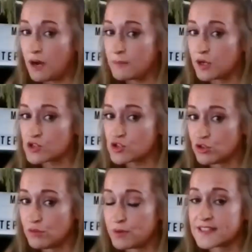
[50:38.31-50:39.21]
I'm not
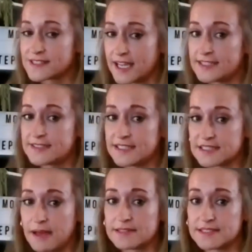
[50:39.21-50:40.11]
sure, but I'd say 6
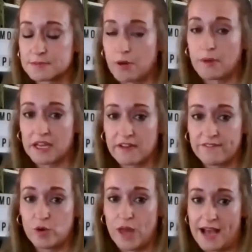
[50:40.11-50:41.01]
months is probably going to
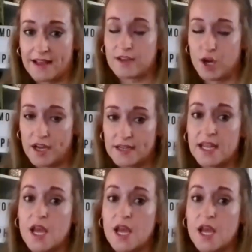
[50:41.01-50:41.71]
fall outside.